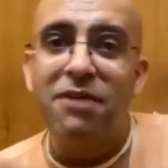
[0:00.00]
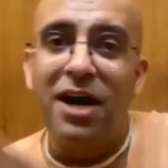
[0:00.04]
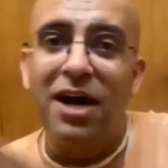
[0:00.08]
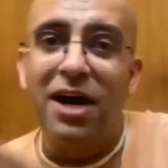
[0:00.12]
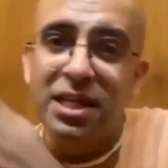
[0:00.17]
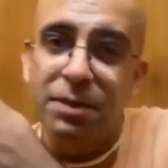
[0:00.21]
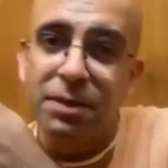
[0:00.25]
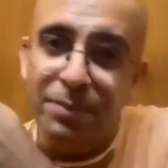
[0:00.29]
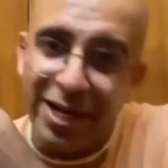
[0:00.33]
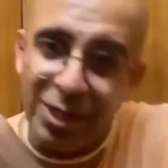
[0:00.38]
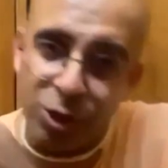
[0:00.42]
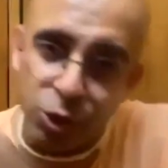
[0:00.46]

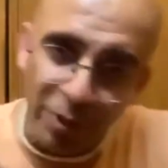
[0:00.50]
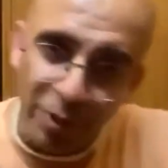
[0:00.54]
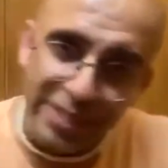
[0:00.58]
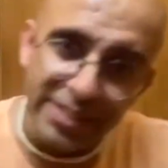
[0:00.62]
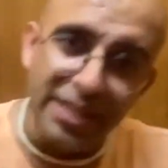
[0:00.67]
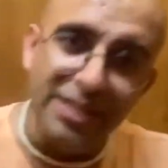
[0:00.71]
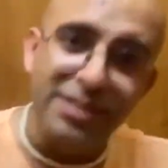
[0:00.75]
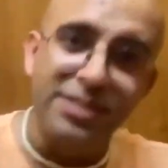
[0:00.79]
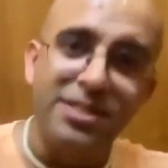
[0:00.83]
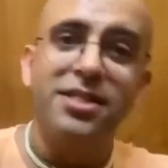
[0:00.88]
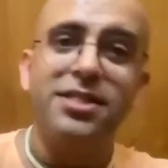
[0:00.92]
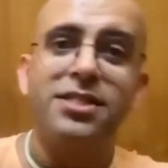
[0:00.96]
father pays
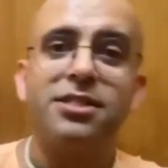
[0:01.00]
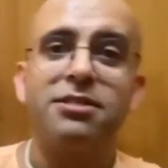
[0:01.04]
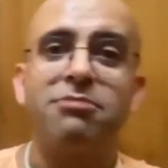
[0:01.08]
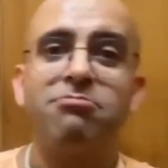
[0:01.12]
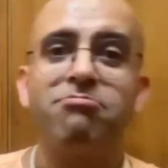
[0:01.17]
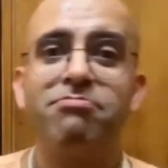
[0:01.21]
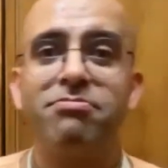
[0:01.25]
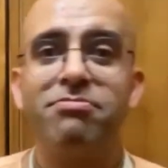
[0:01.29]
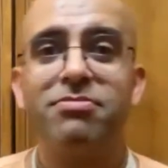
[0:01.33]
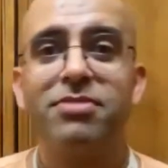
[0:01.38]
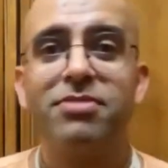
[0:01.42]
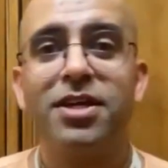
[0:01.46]
obeisances
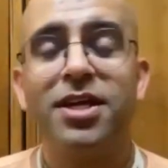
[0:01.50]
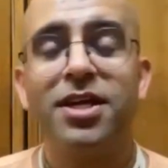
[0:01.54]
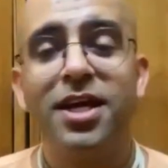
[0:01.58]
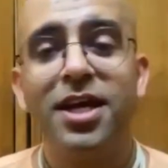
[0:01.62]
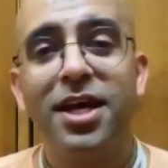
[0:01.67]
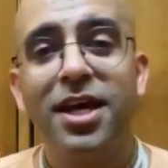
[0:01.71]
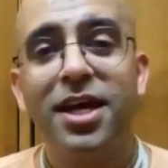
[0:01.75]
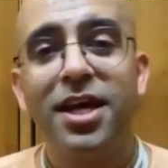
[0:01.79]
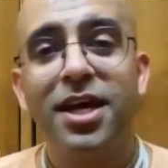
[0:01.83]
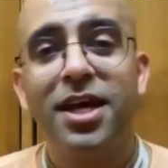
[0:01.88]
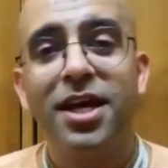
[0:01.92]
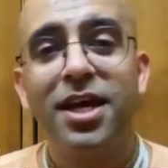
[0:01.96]
and
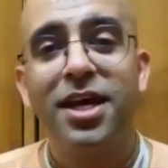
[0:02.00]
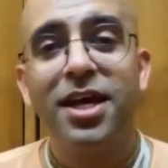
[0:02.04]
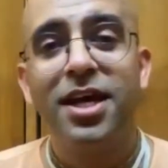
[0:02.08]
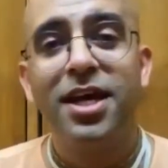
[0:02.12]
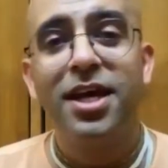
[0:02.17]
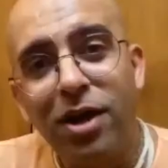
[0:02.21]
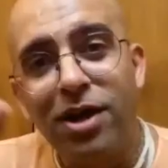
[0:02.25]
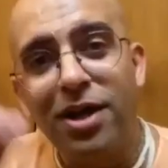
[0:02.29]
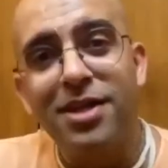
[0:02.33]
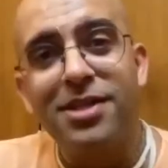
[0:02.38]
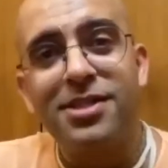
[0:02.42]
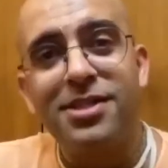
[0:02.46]
little
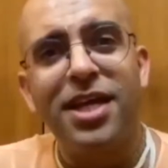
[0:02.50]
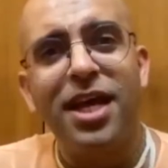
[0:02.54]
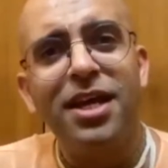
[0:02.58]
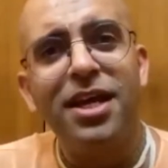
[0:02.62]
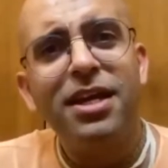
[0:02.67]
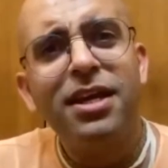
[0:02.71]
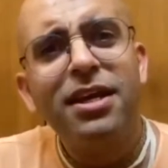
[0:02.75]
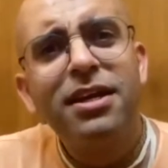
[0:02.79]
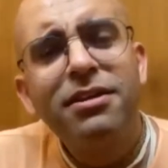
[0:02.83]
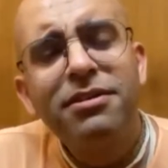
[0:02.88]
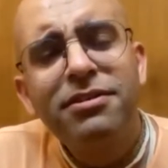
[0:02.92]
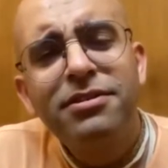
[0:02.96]
toddler
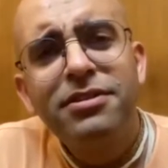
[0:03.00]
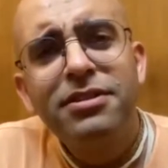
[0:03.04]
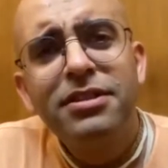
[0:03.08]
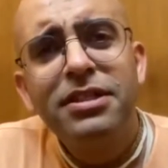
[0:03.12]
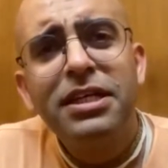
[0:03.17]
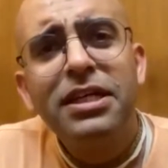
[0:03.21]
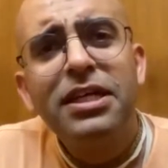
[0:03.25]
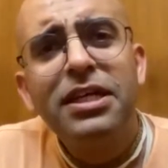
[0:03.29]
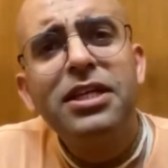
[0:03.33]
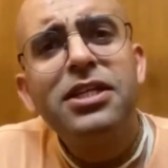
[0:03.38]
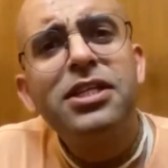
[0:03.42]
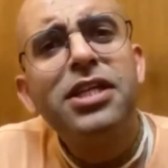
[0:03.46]
son,
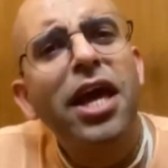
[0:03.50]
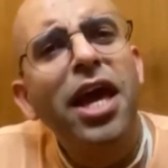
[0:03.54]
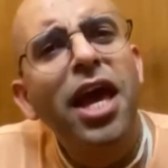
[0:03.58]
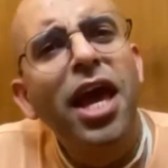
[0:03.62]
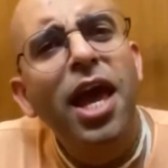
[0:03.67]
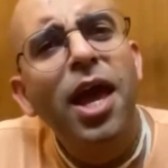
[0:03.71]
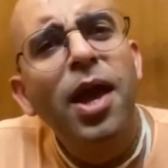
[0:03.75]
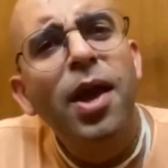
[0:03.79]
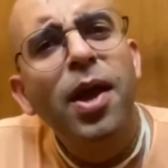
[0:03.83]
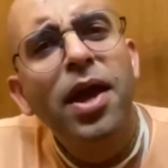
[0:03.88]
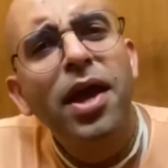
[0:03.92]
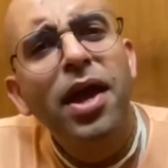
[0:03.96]

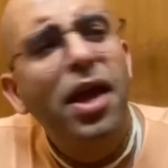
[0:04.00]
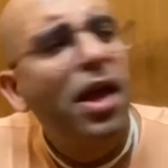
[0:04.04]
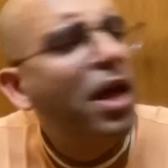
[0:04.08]
hey,